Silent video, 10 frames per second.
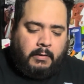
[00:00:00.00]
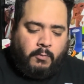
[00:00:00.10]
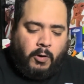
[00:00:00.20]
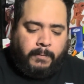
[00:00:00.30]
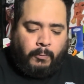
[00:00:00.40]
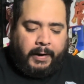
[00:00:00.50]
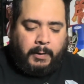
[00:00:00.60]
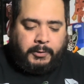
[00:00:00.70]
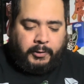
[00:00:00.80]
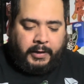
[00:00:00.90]
morpher right
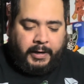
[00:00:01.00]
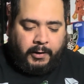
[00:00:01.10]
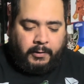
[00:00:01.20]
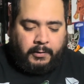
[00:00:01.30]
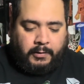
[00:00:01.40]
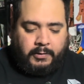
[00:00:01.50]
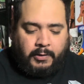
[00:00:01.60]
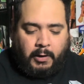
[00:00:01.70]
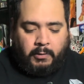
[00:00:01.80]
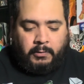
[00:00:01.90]
up to her ear.
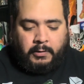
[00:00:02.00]
So